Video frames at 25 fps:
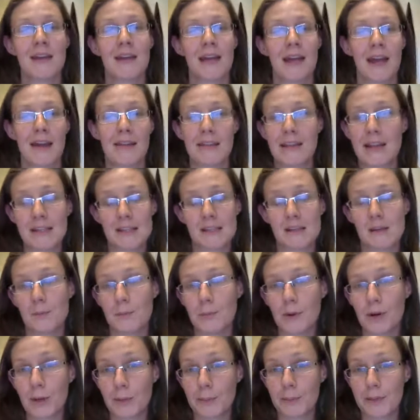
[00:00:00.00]
and that's on
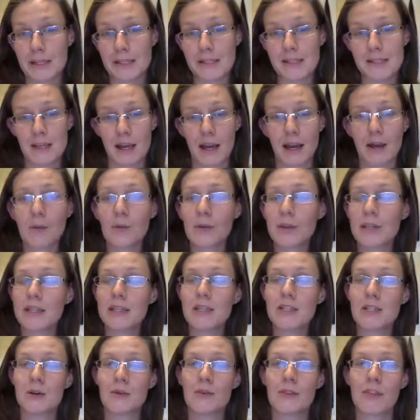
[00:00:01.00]
purpose. I
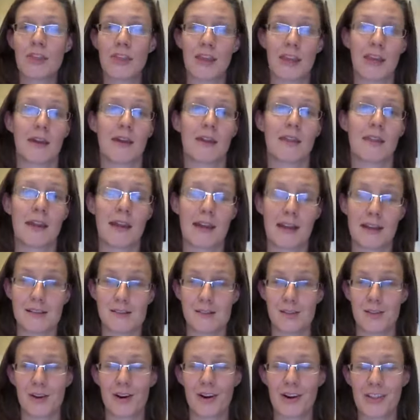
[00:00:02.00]
really don't think that as
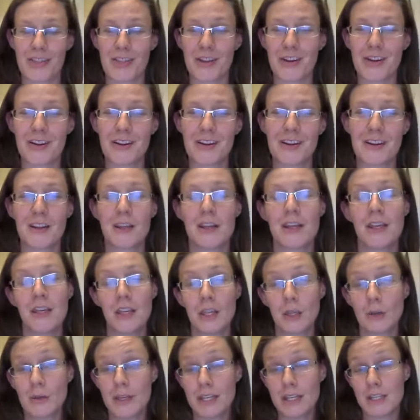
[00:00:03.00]
an author,
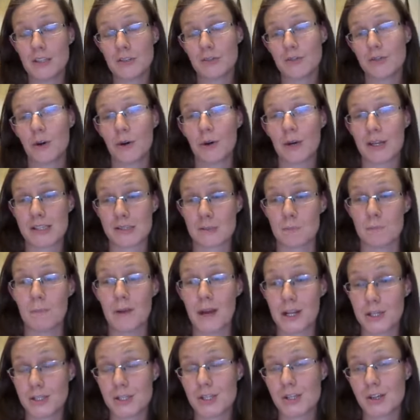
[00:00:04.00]
you need to focus
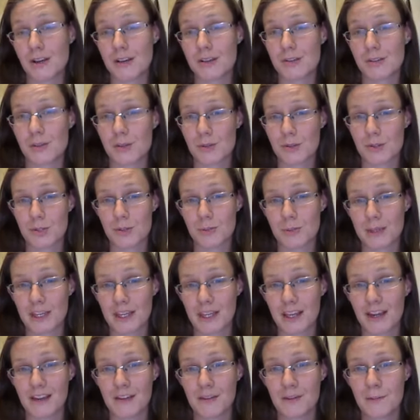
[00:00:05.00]
much on social
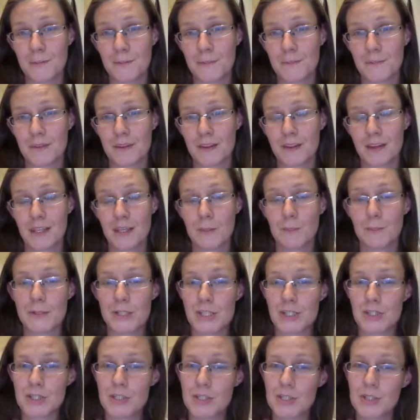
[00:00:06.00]
media.
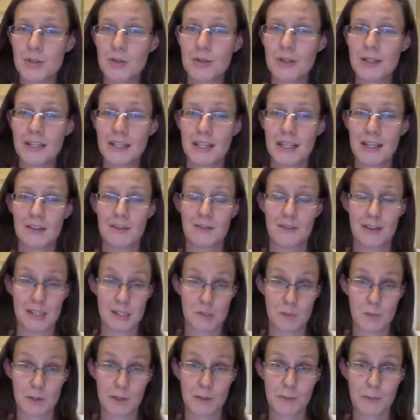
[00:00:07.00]
But you do need a
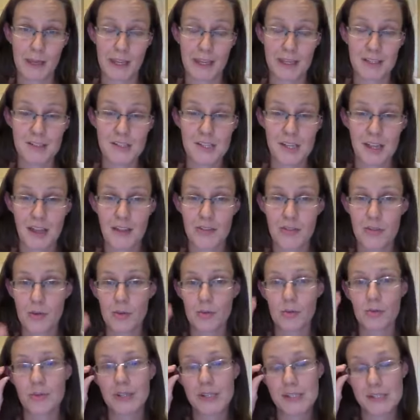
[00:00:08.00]
Facebook page, and the
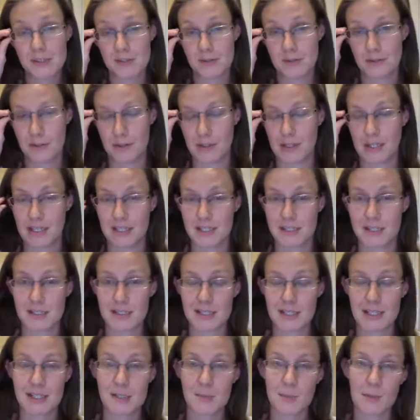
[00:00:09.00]
reason for
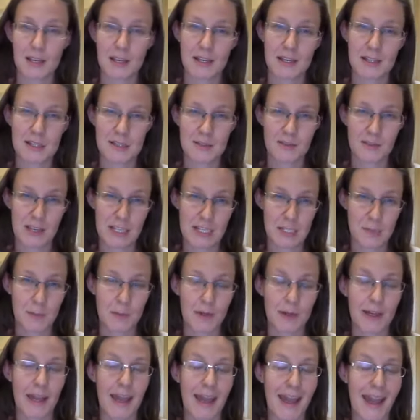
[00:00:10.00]
this is because
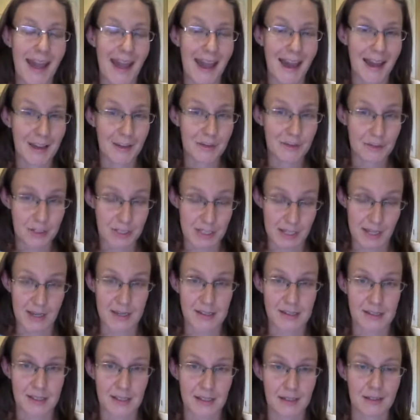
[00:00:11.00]
Facebook
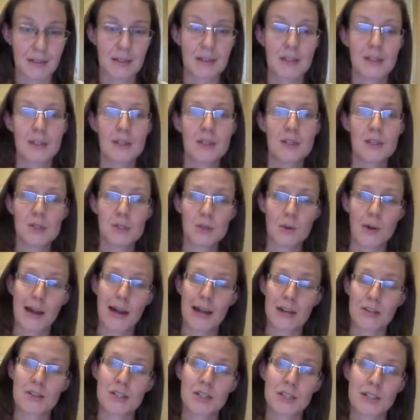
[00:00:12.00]
advertising, so
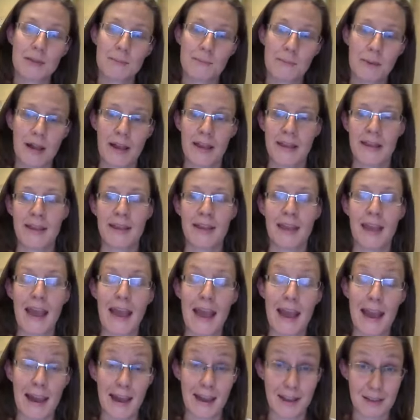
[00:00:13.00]
actually buying
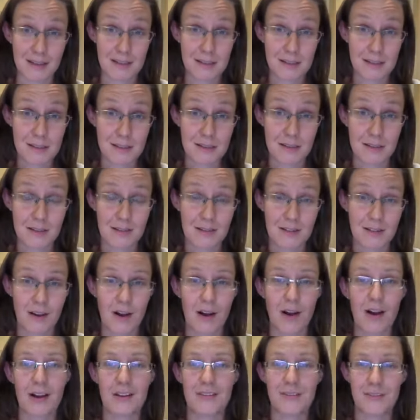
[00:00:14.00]
ads
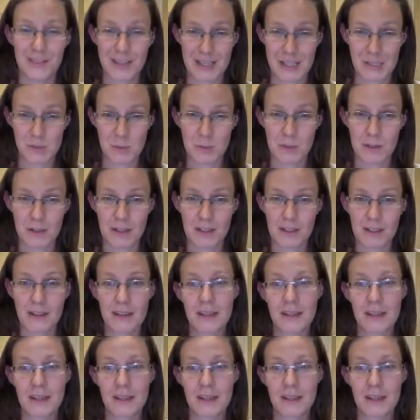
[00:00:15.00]
on Facebook,